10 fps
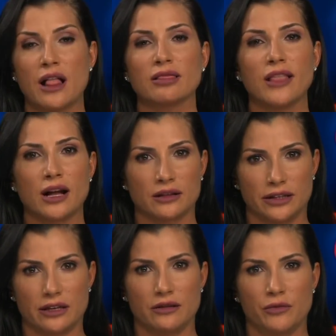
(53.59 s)

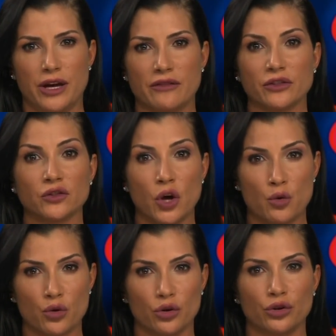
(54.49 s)
Luckily, we have
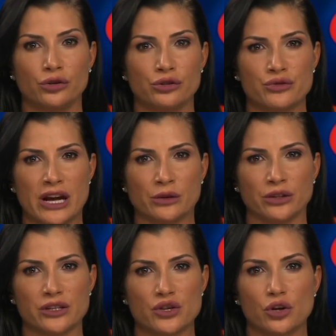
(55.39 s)
local news
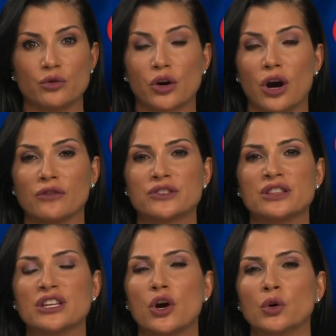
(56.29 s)
outlets who are
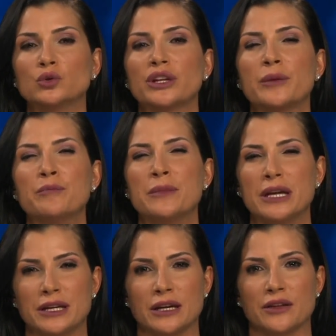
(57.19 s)
often the only
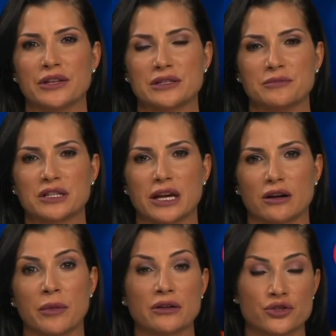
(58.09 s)
media that seem to
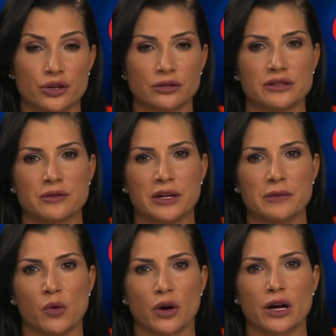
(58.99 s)
care about journalism
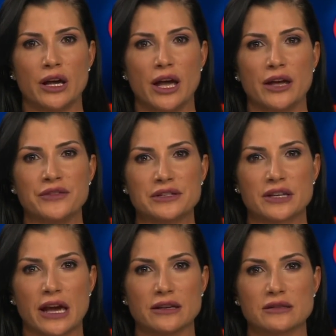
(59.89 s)
anymore. In this
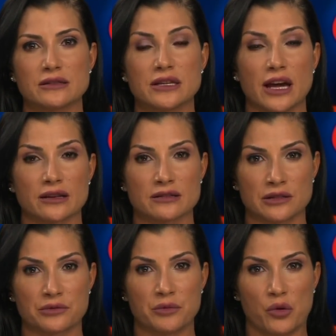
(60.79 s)
case, it's the
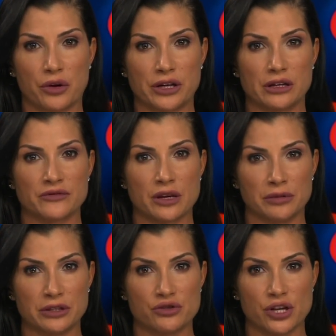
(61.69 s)
excellent reporting of
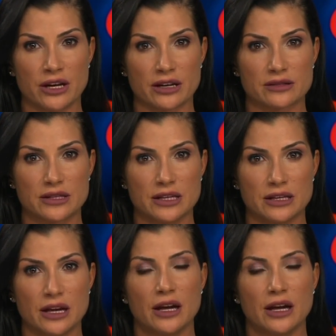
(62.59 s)
WJXT